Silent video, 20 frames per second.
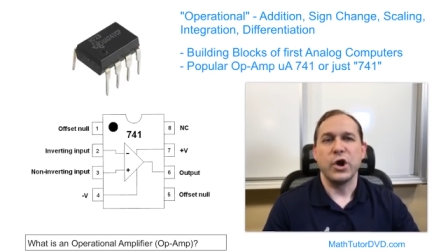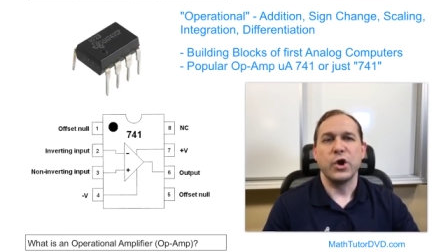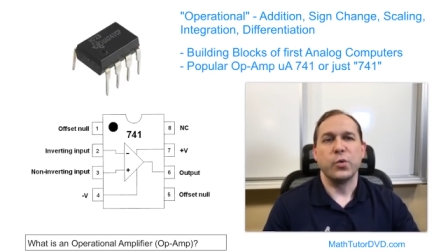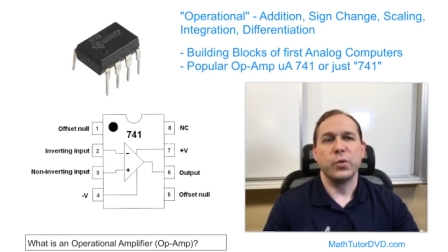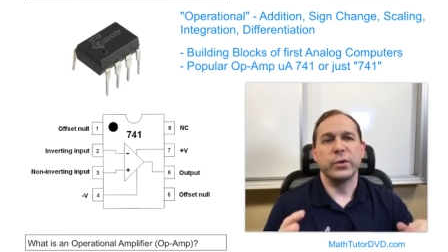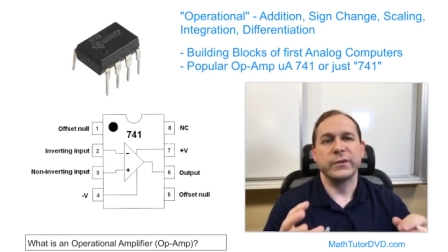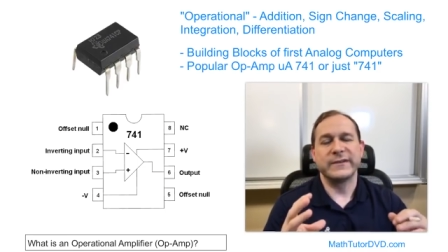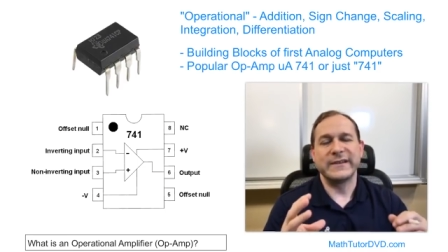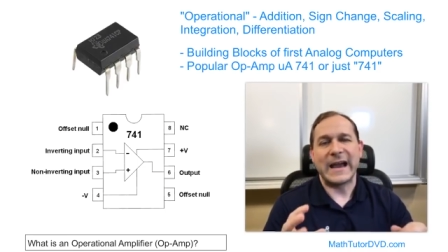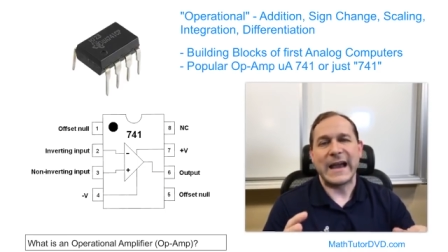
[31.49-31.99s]

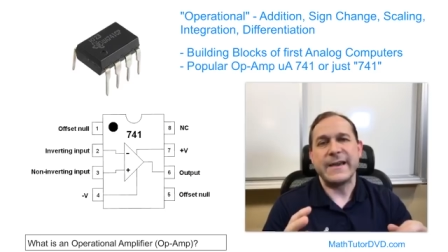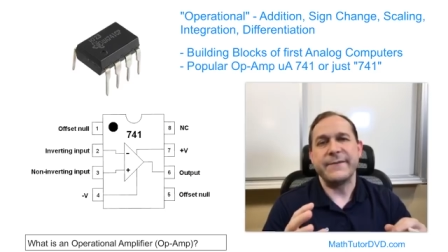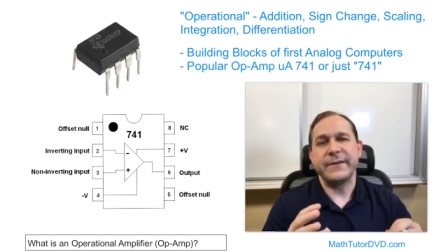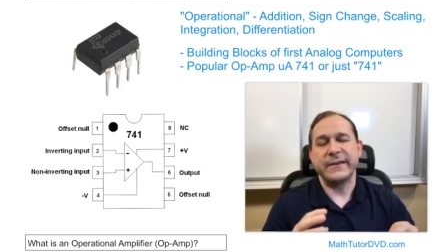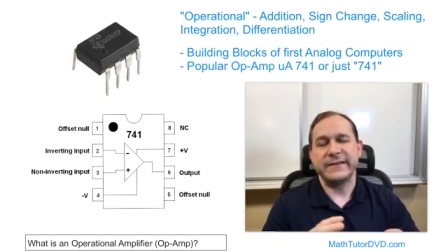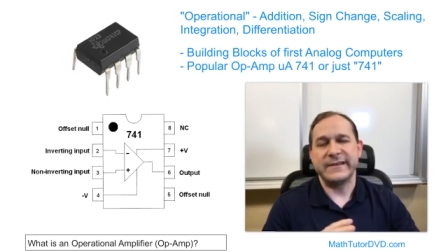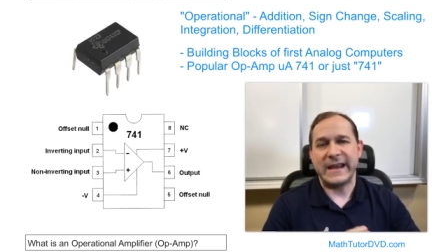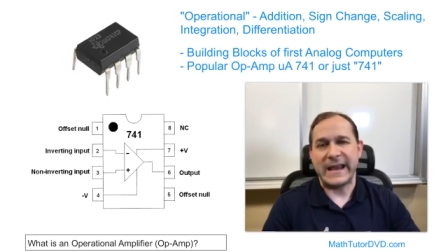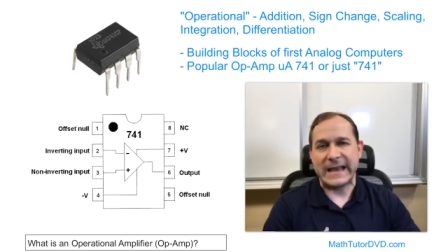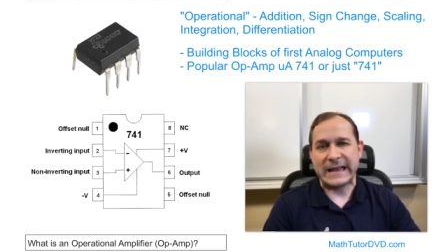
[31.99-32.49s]
We'll dive
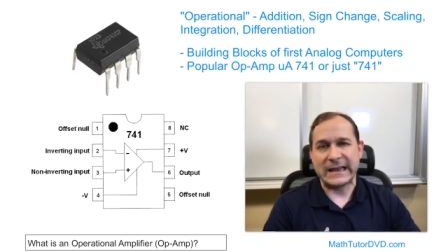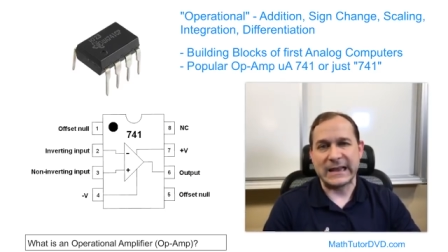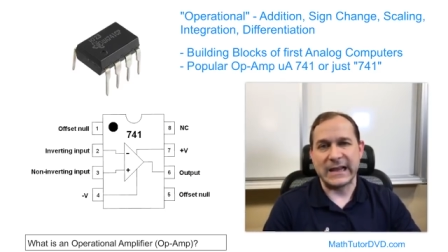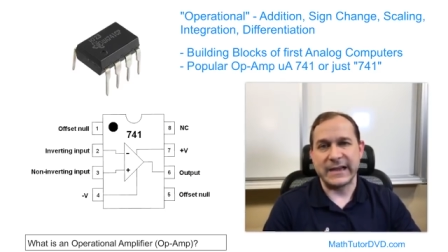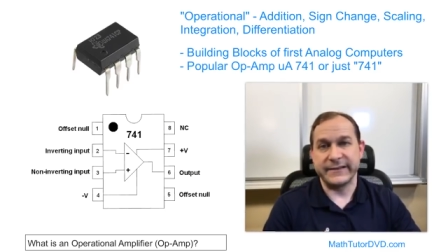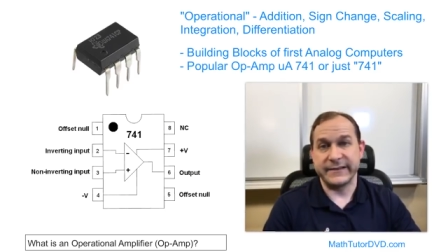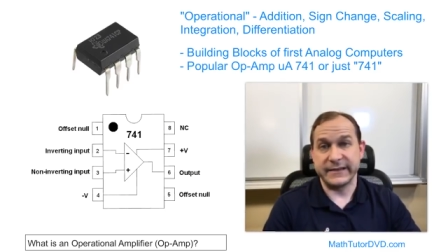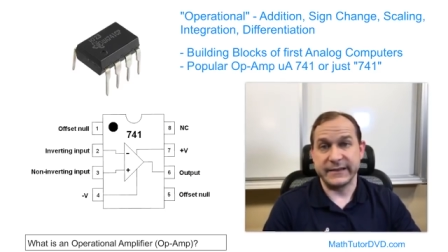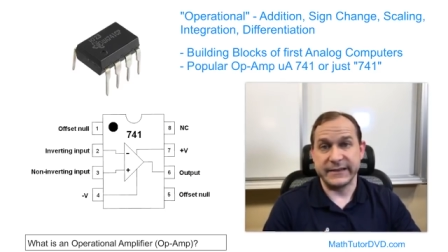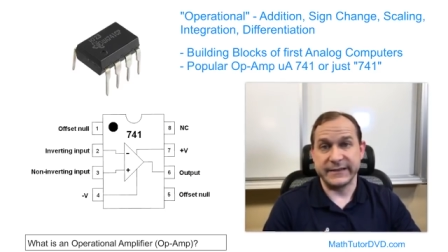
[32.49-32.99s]
into
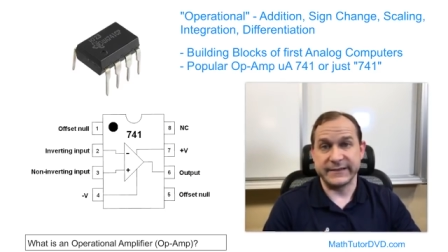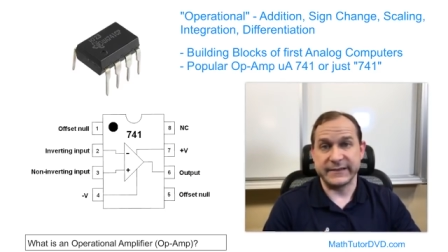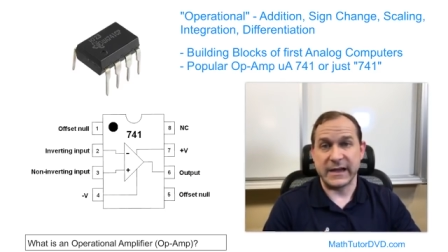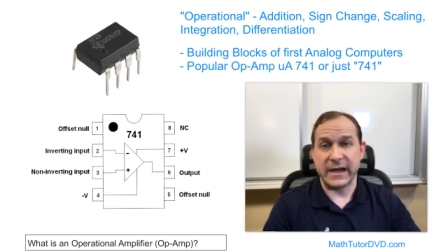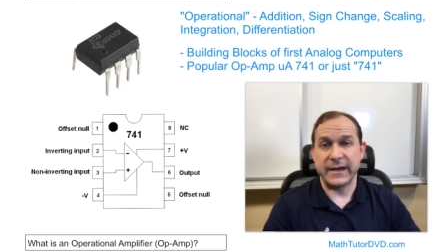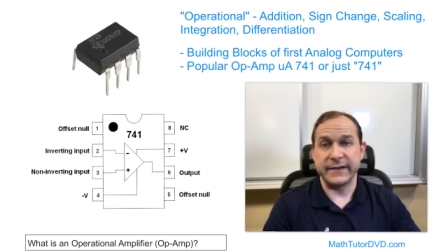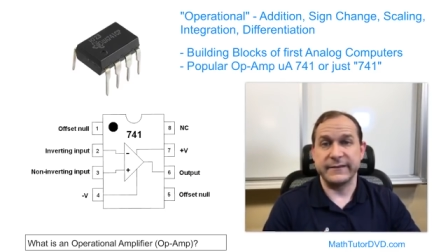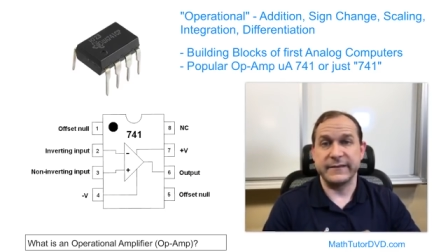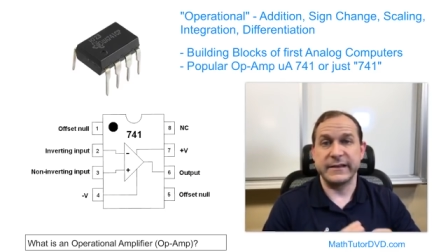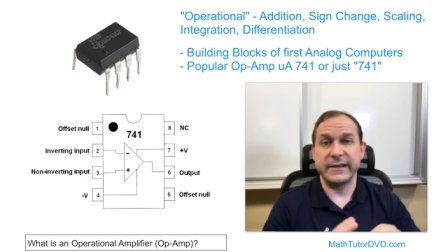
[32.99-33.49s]
analyzing these
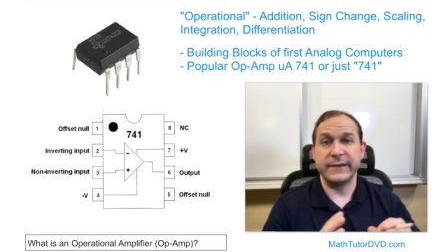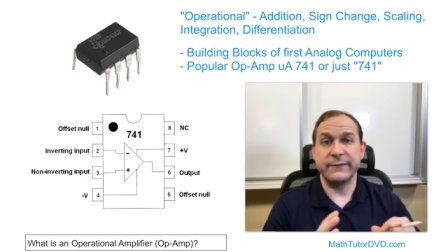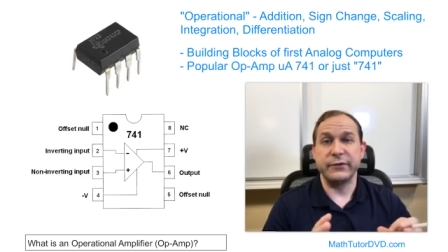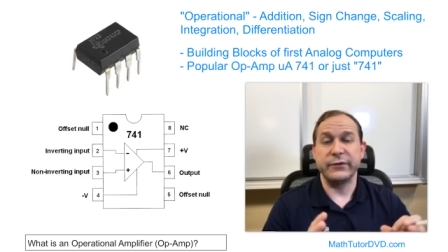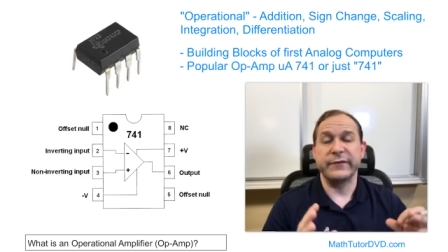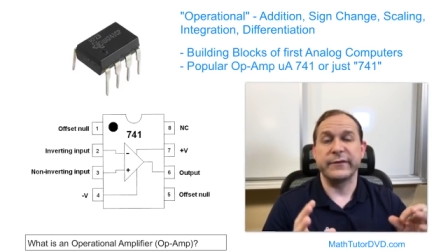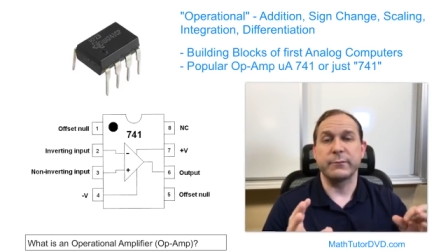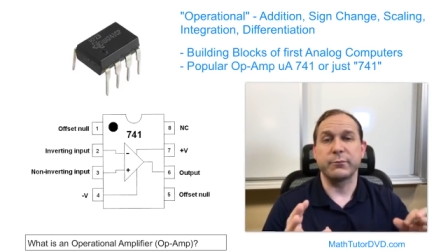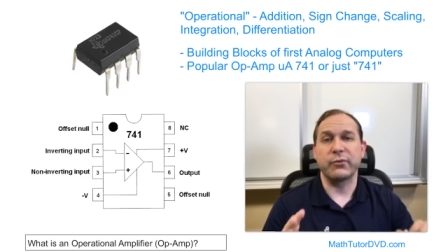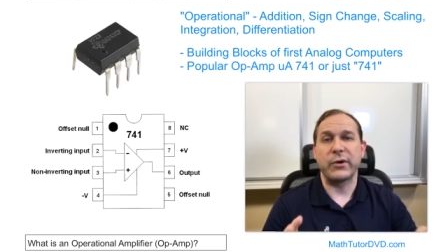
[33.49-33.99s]
guys to give you
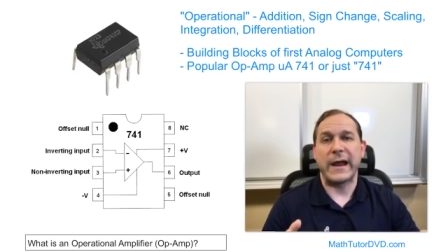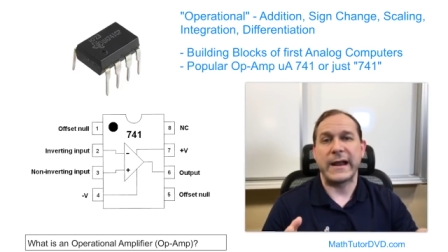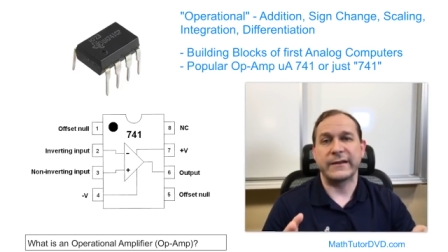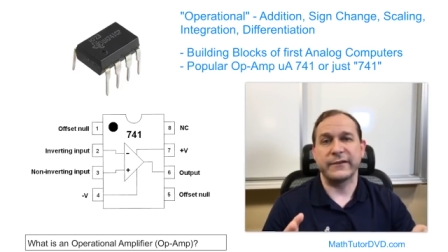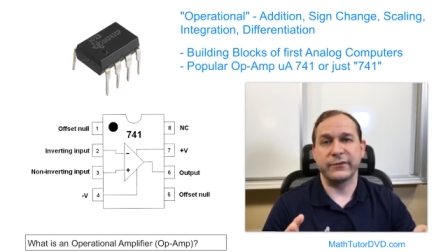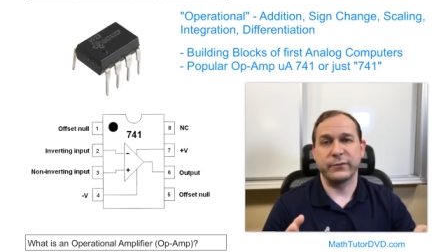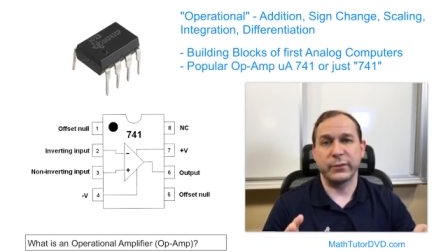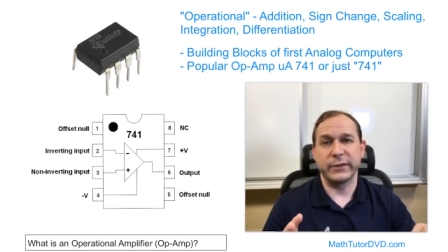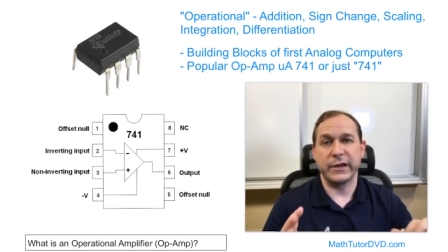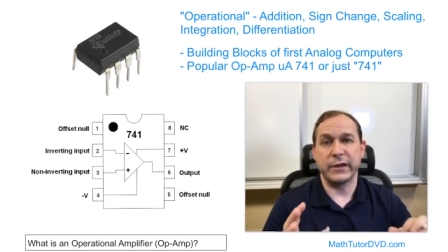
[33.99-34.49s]
some
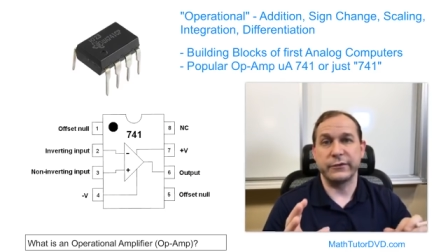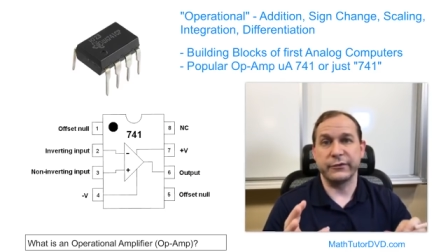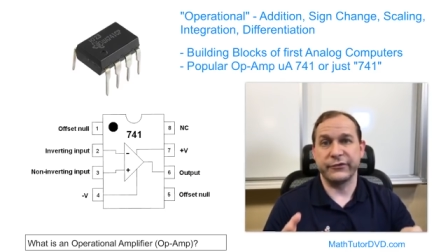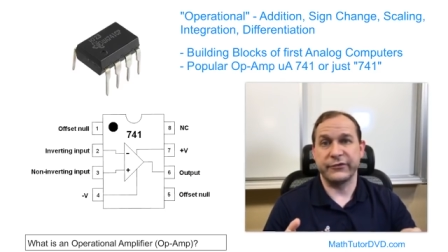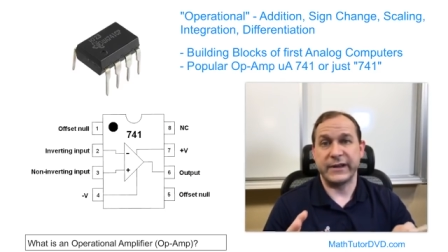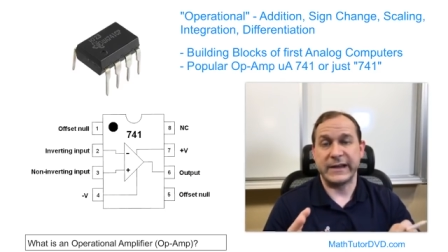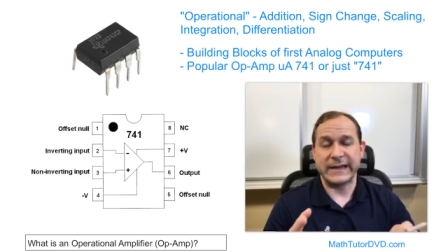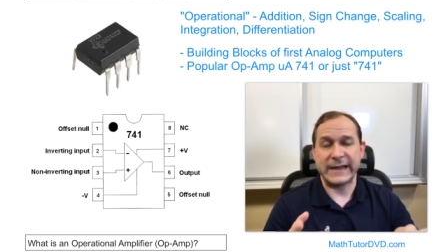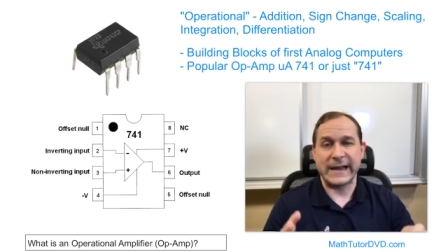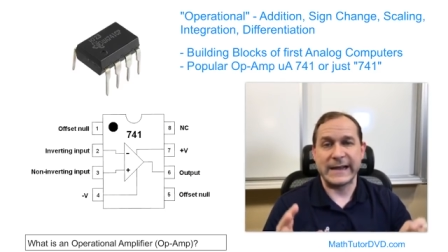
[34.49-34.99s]
practice with understanding